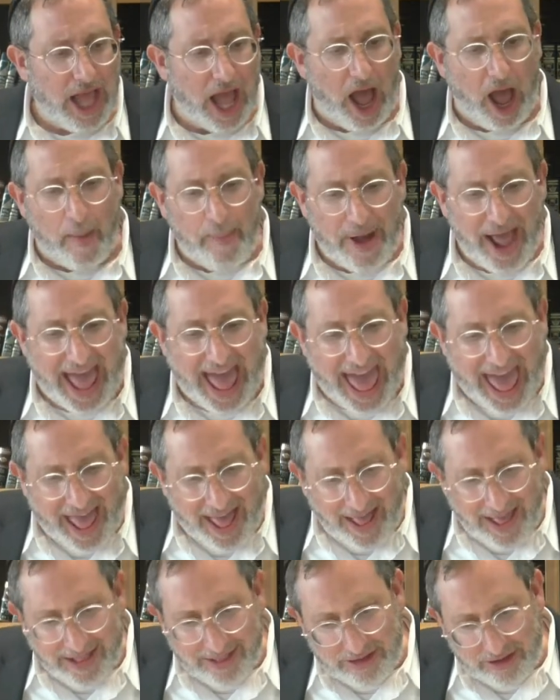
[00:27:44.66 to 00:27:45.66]
up
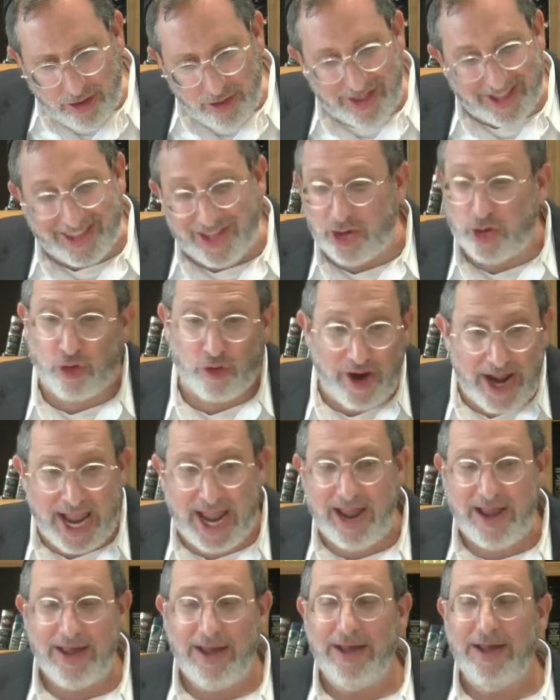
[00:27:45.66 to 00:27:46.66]
to the
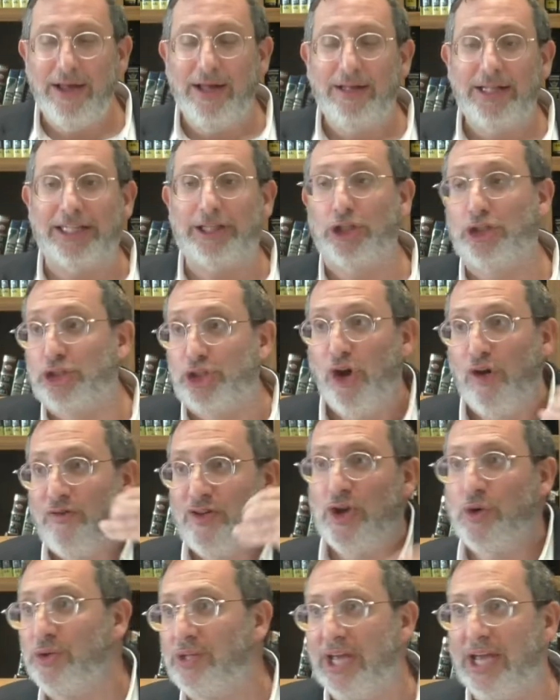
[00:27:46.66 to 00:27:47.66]
degree that the tshuva
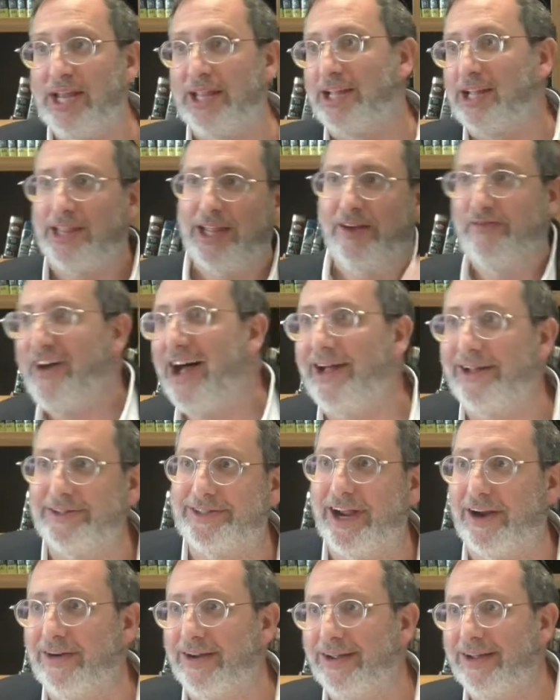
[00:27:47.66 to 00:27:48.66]
you did is considered
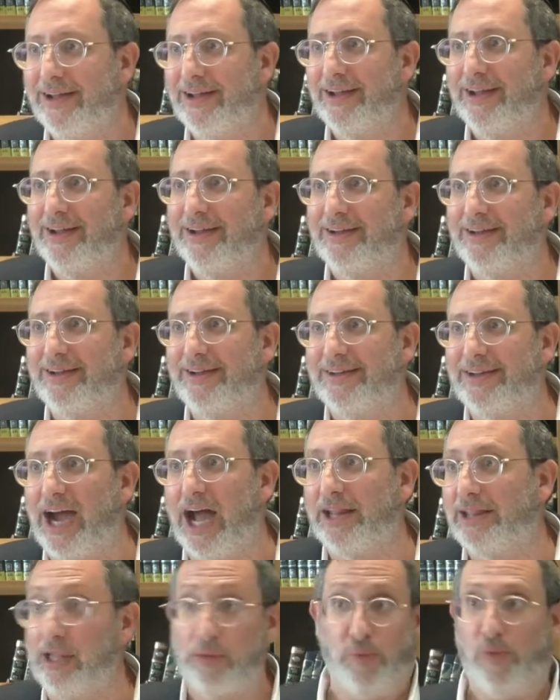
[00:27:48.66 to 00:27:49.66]
voluntary.
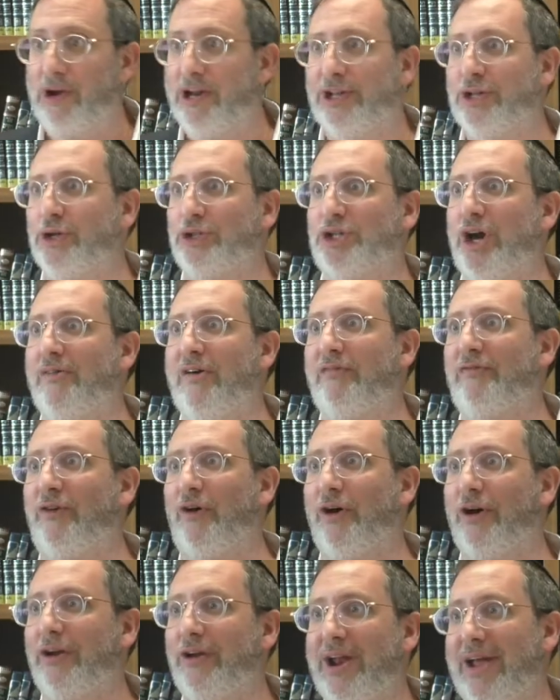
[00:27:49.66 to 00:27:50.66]
God says, what did you do tshuva
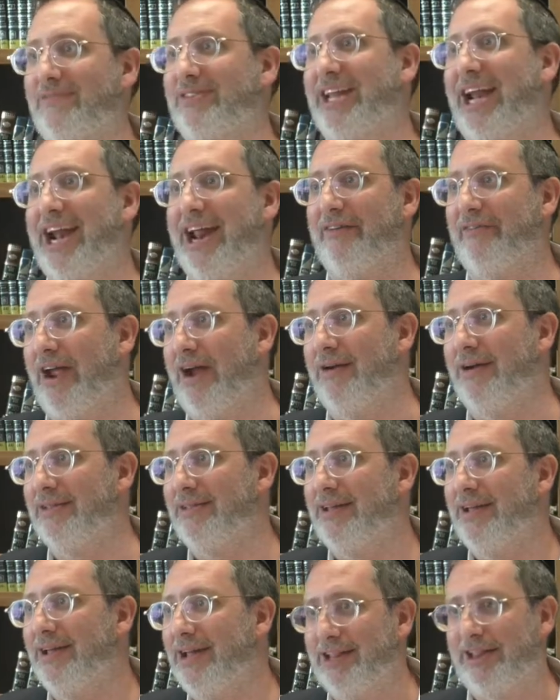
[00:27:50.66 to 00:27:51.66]
for? You never did any of
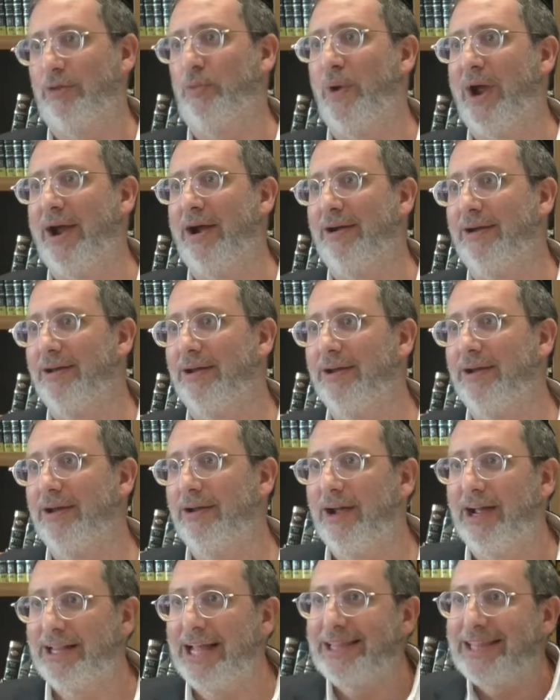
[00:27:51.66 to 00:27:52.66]
errors. This is weird.
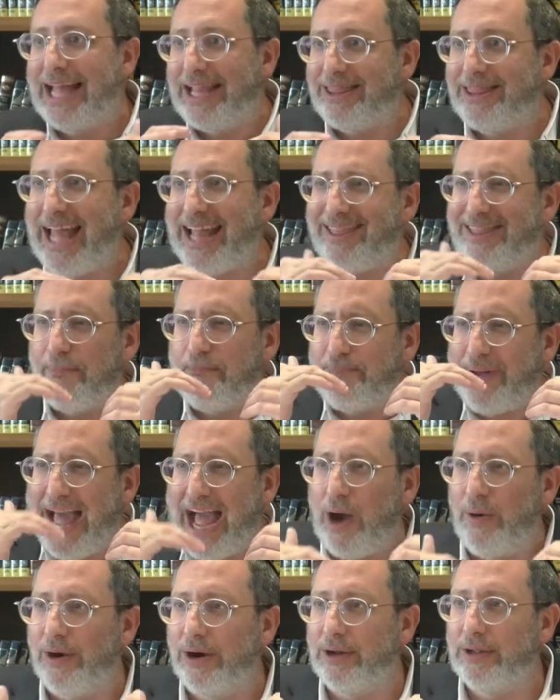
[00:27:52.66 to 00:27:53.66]
Right? That's the
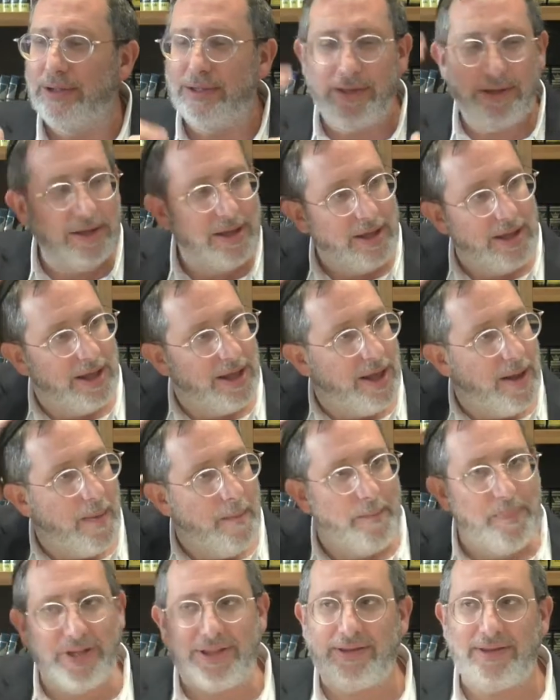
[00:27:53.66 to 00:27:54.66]
power.
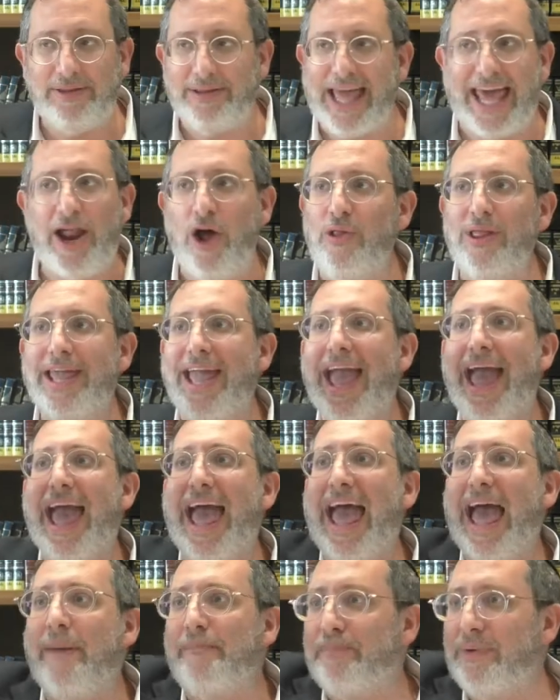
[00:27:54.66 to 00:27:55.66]
But that only
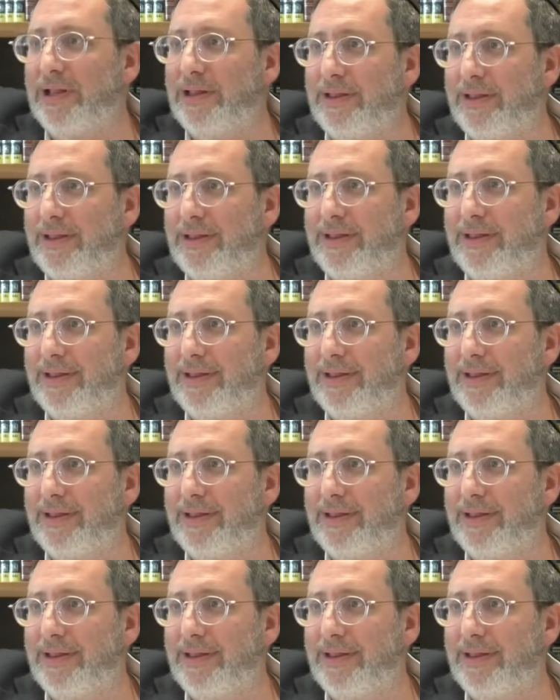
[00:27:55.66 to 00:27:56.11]
happens